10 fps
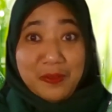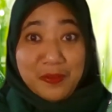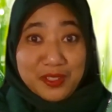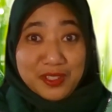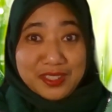
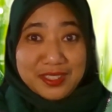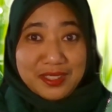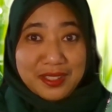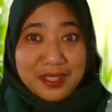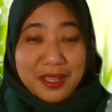effort,
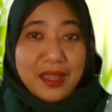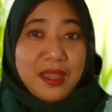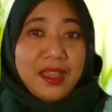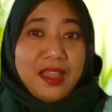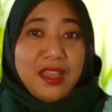
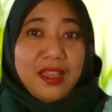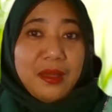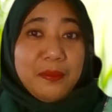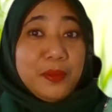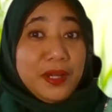
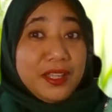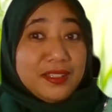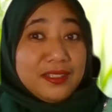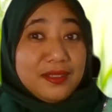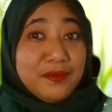
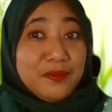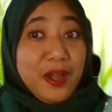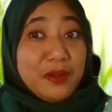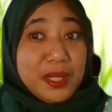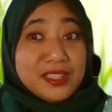but
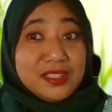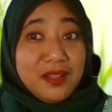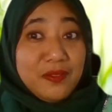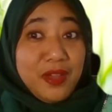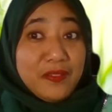found
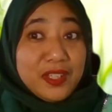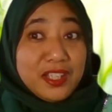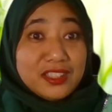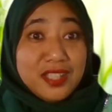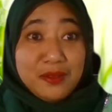myself
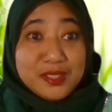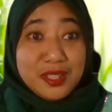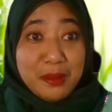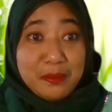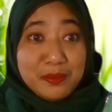having a tough
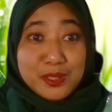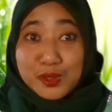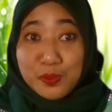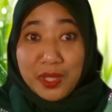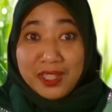time
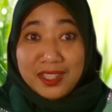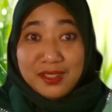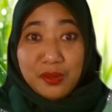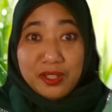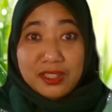
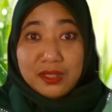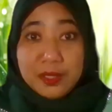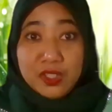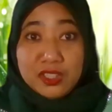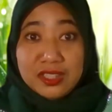persuading local
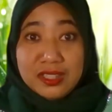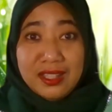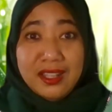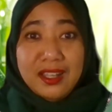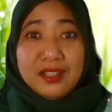community
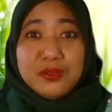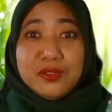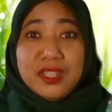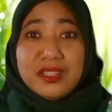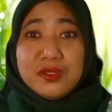
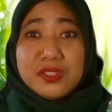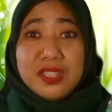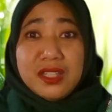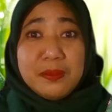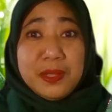to take
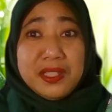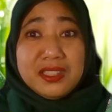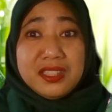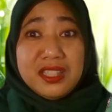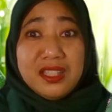
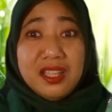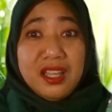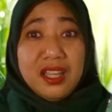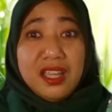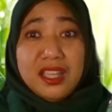sustainability
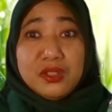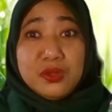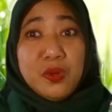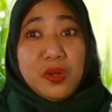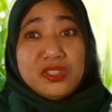
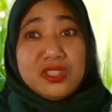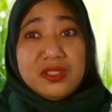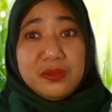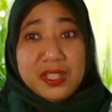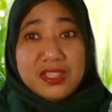into
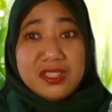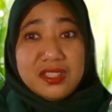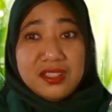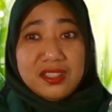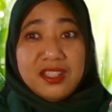
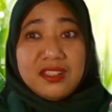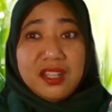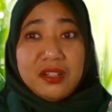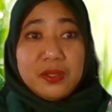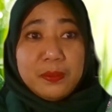consideration in
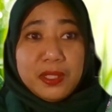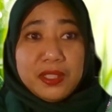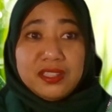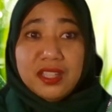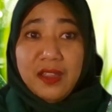their
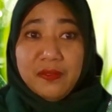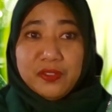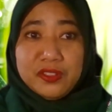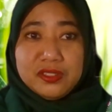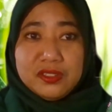rebuilding
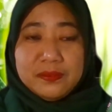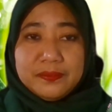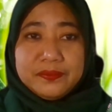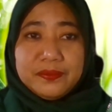efforts.